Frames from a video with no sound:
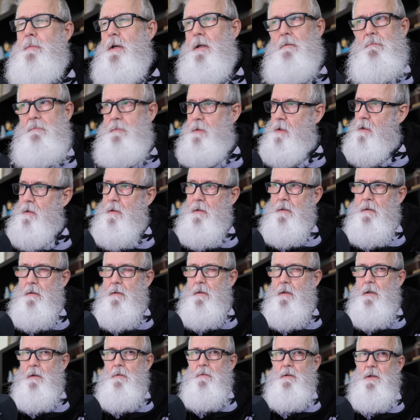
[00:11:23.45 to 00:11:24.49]
But
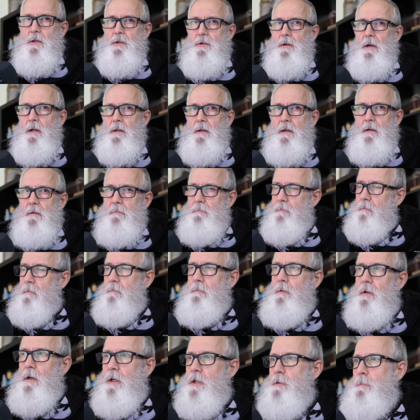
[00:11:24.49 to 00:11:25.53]
here in Australia,
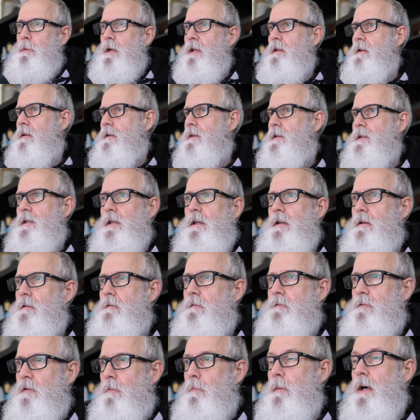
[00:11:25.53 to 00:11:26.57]
I'm not expecting to see it
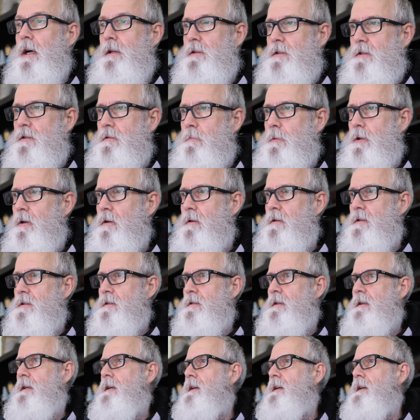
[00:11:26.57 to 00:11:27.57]
for months, to be honest.